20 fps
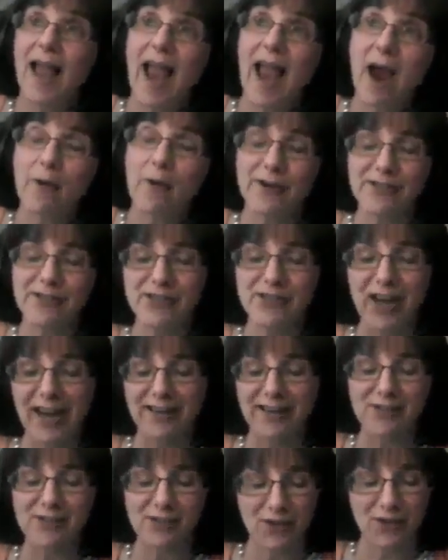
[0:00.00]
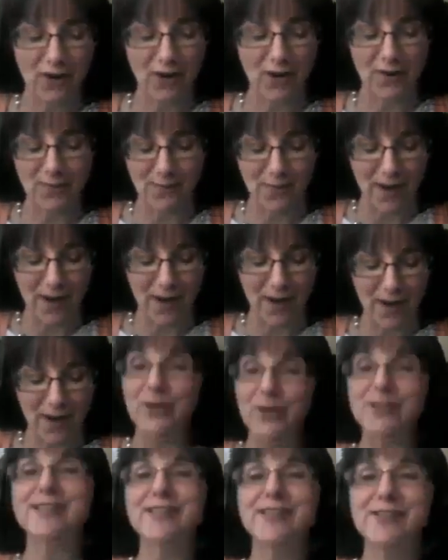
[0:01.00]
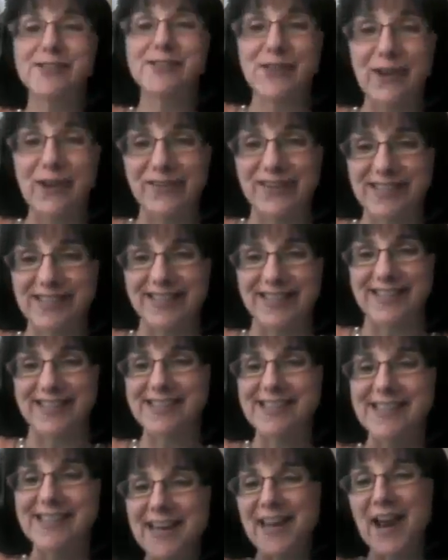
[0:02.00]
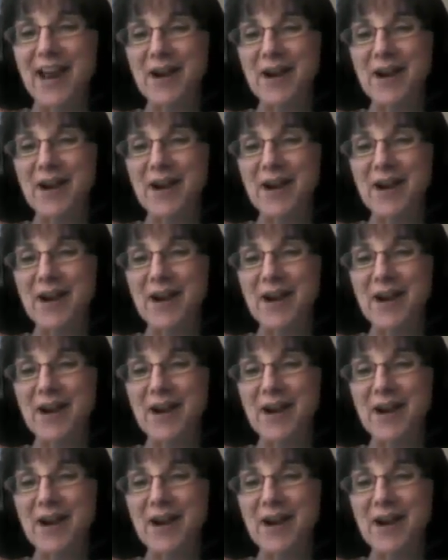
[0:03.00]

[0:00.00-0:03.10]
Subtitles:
Howard Shane's term, goods and services,